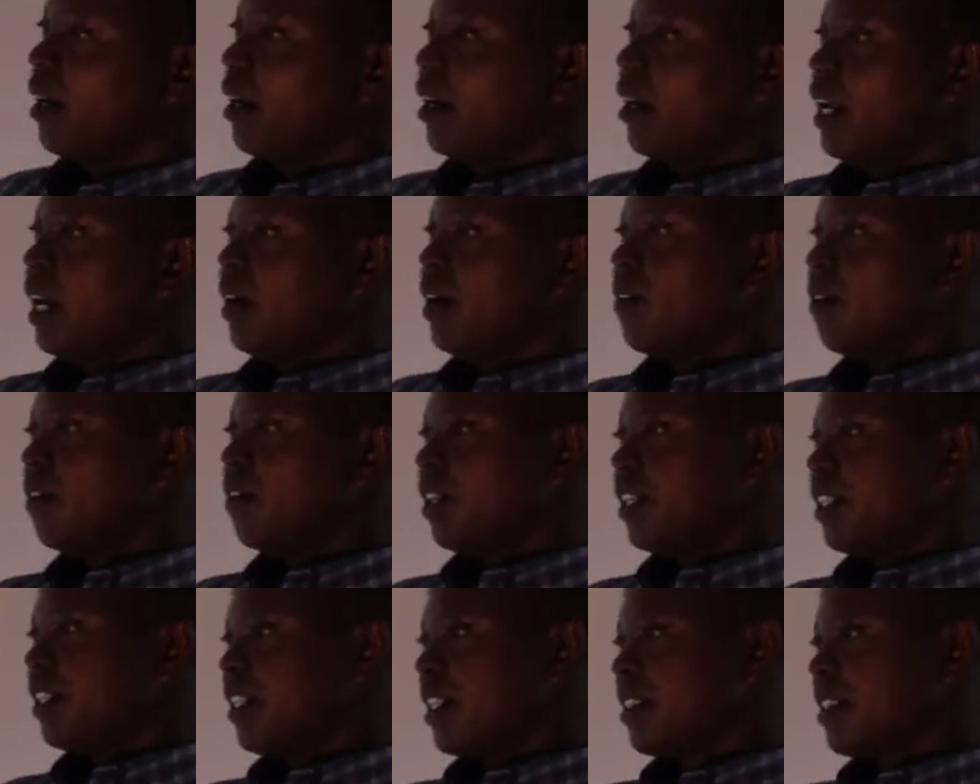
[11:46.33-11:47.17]
Now
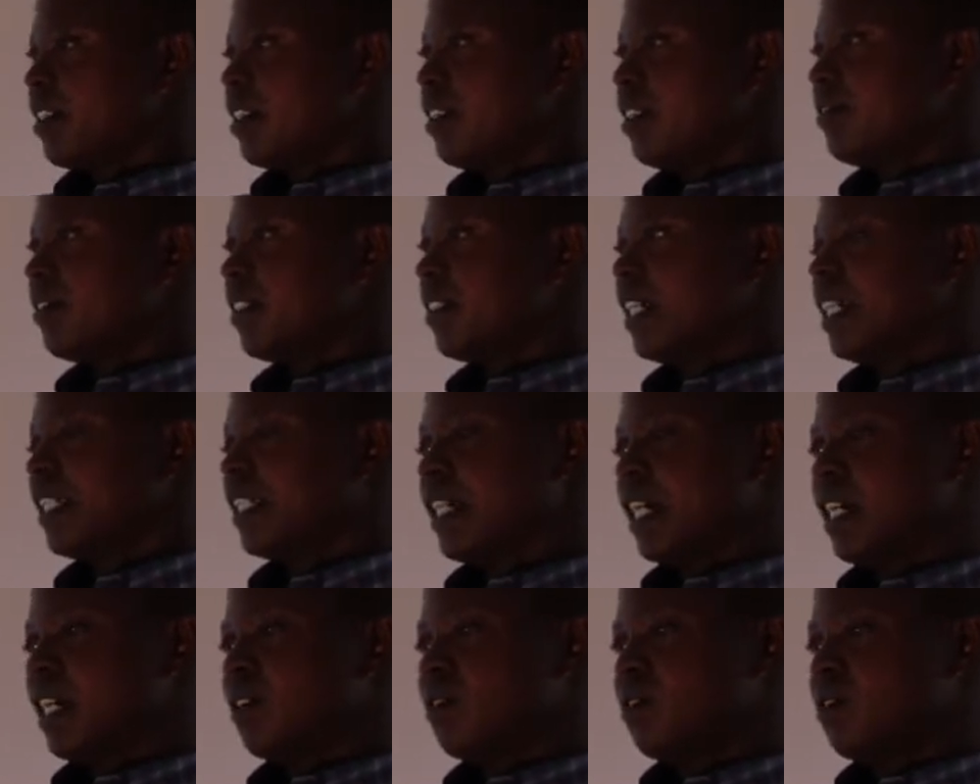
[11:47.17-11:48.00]
let us leave
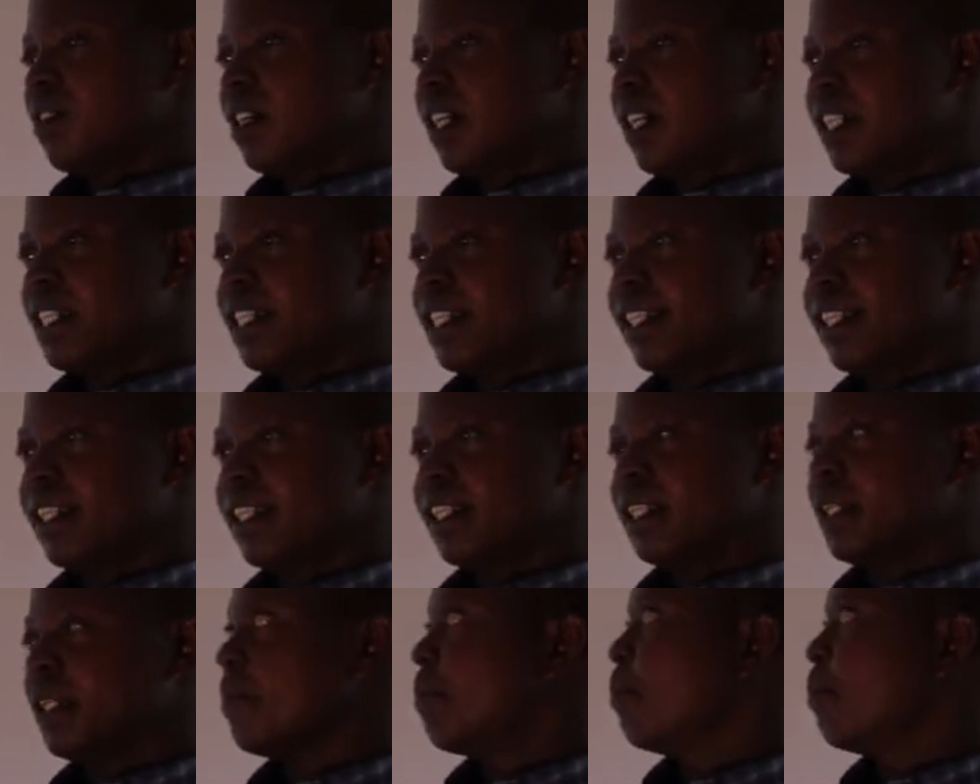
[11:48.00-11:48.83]
that and look at
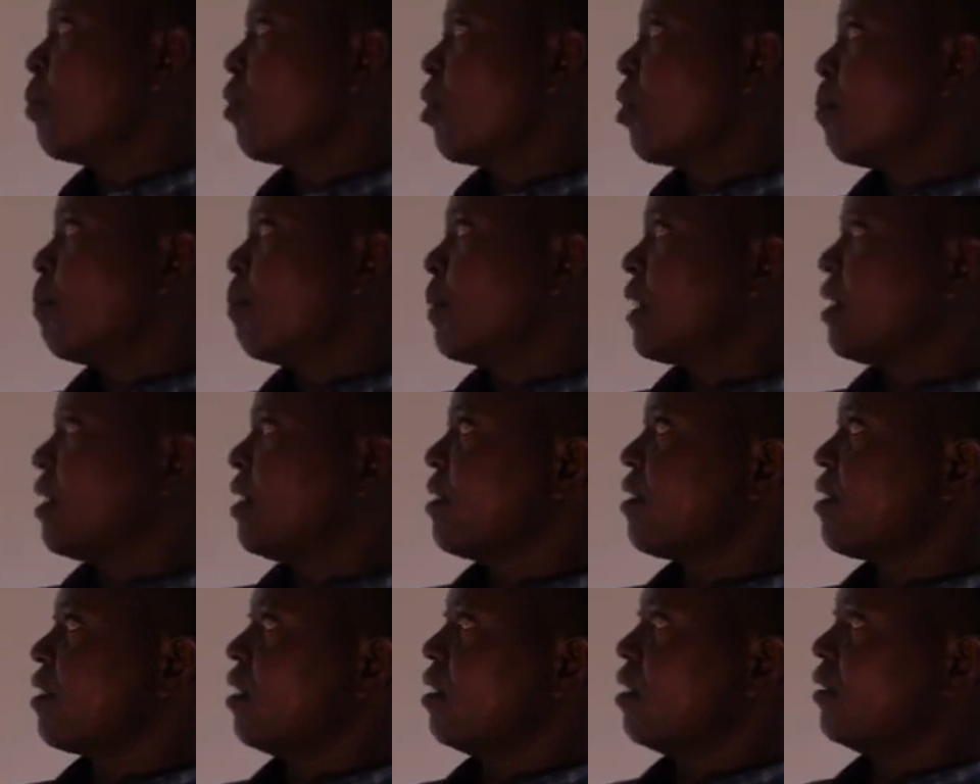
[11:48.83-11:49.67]
the
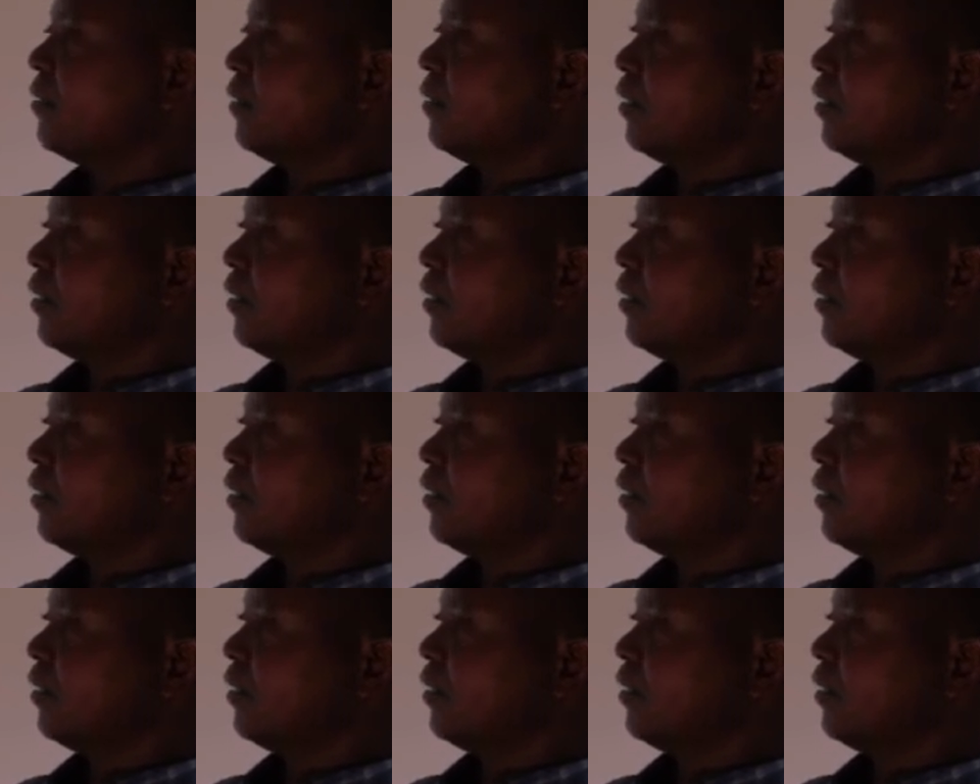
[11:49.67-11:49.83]
properties of